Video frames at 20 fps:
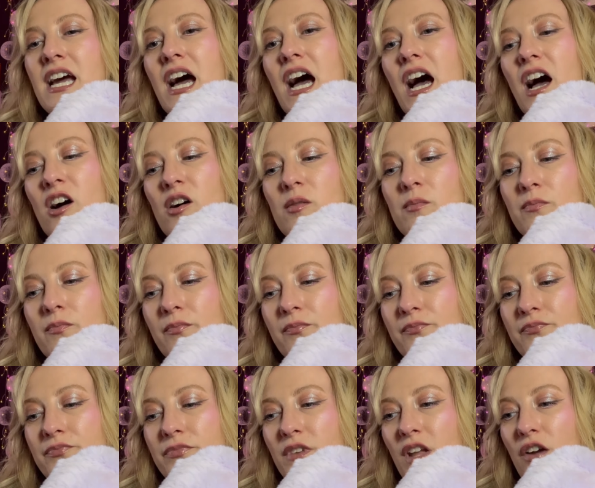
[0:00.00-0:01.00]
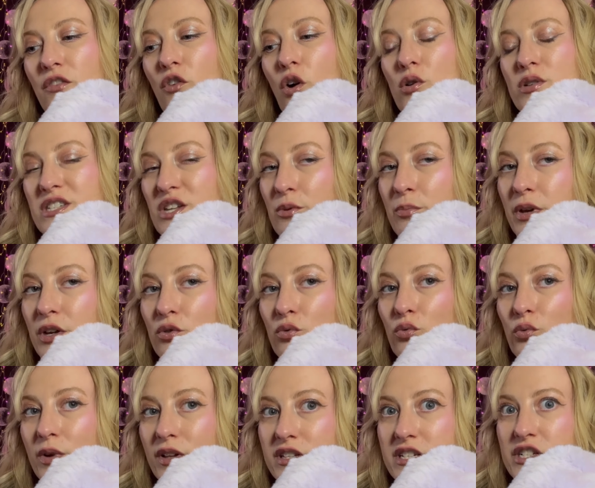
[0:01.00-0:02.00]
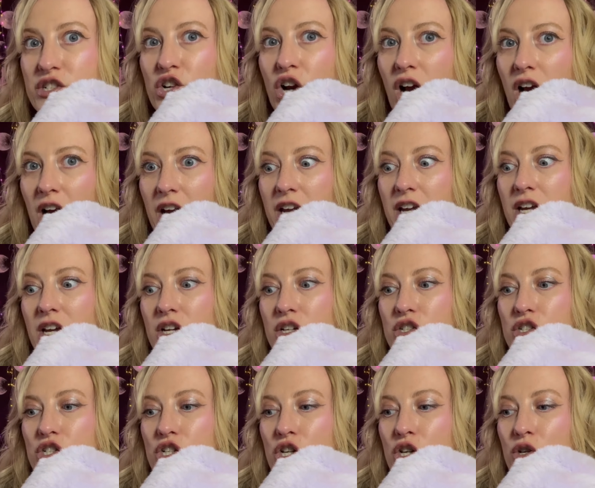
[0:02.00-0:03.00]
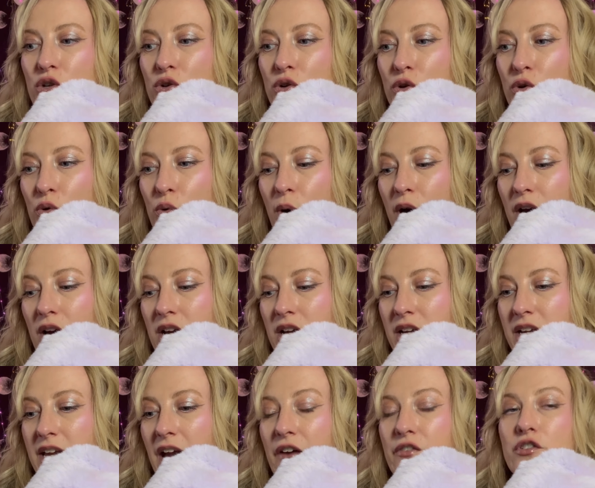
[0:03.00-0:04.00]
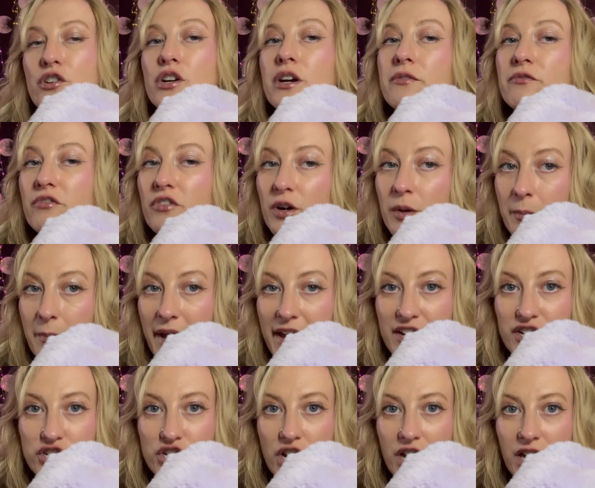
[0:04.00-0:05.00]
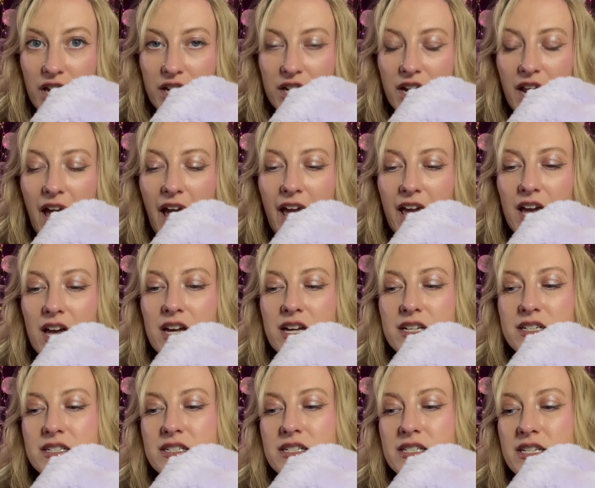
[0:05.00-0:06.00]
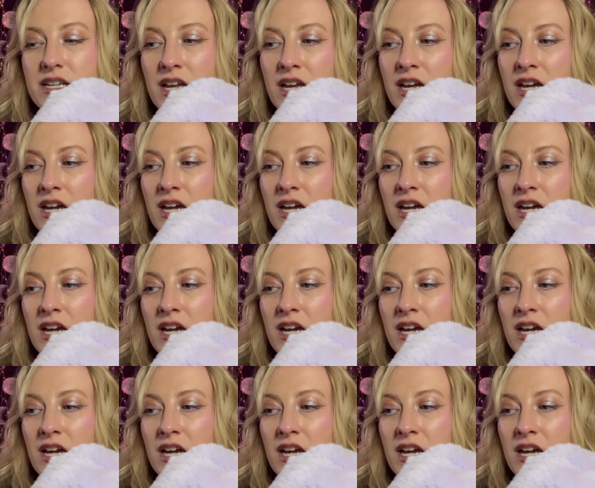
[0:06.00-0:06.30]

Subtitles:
I've also been really trying to gather information and